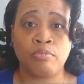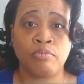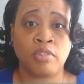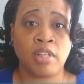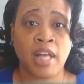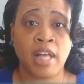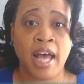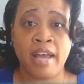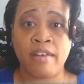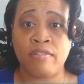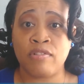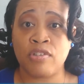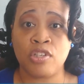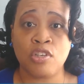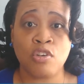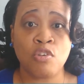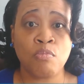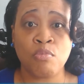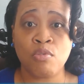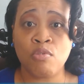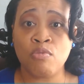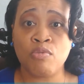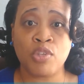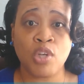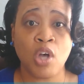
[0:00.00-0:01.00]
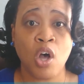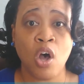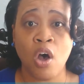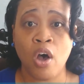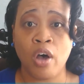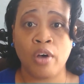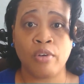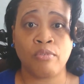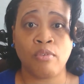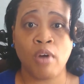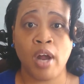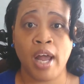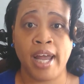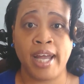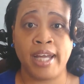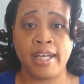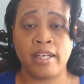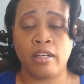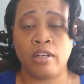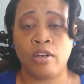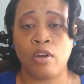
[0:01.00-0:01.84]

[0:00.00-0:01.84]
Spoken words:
life still moves on, right?